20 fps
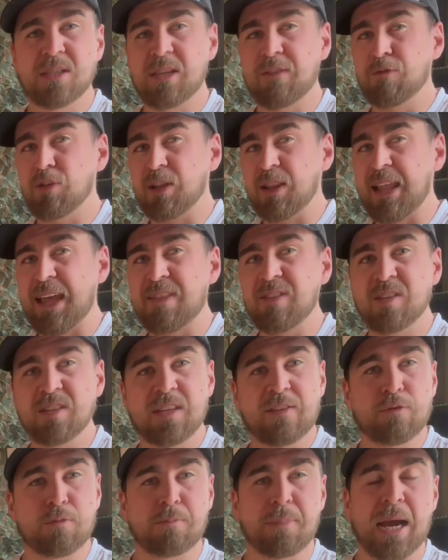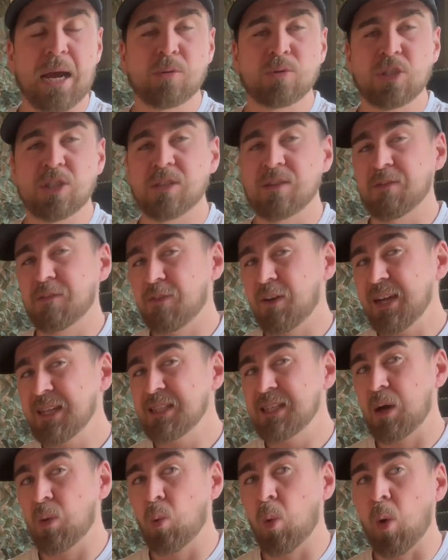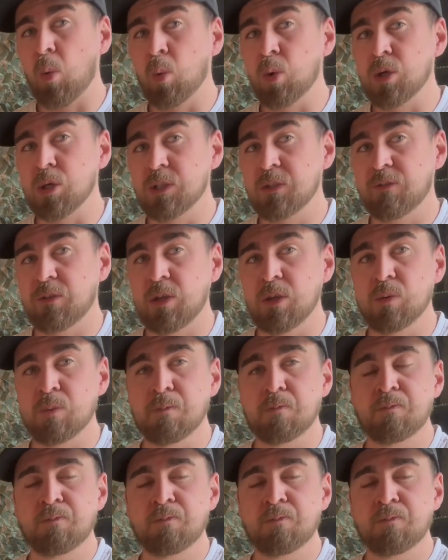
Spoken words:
different lengths, different pouches, and find out what works for you.